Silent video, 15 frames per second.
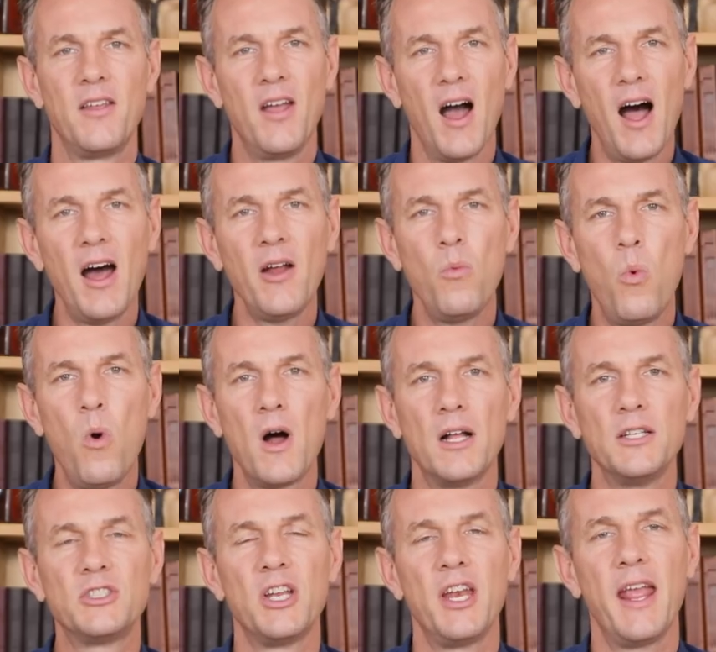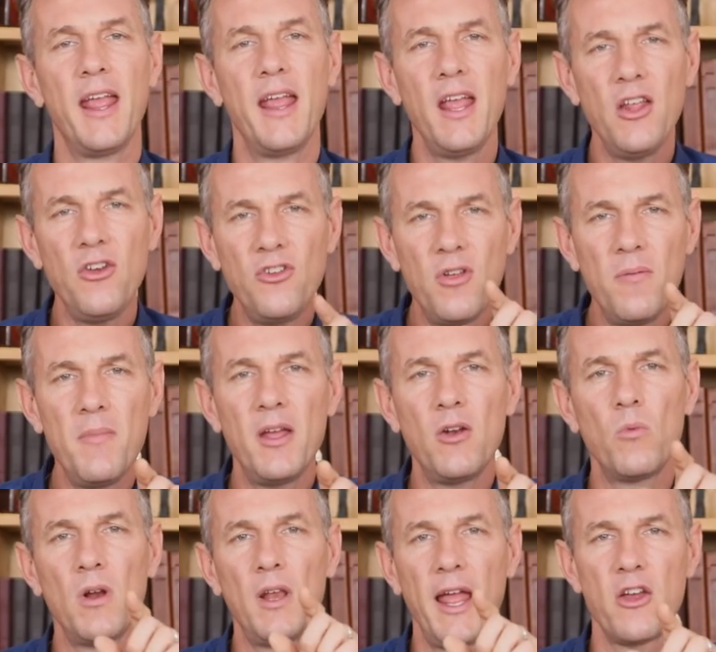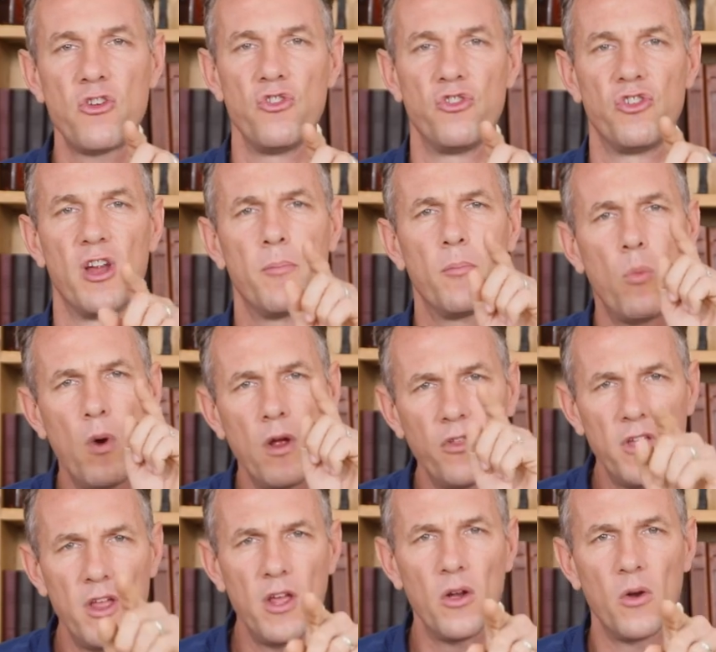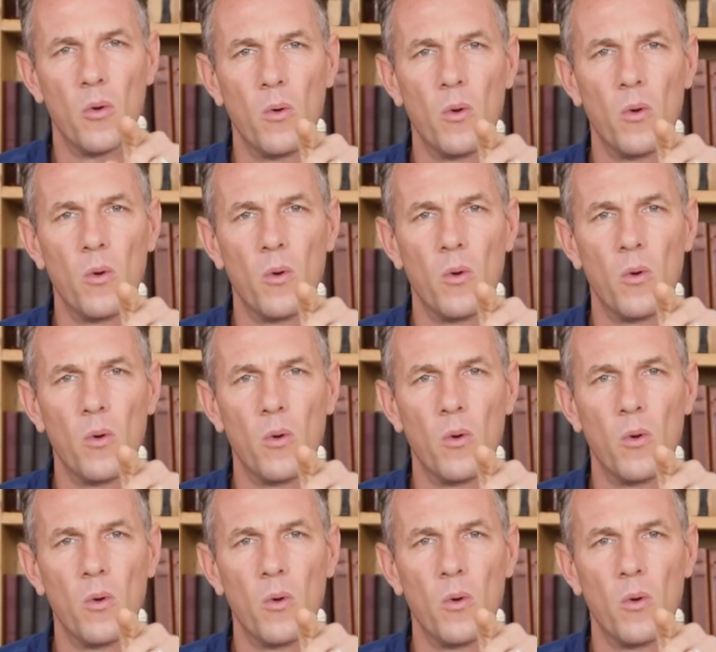God wants an intimate relationship with you.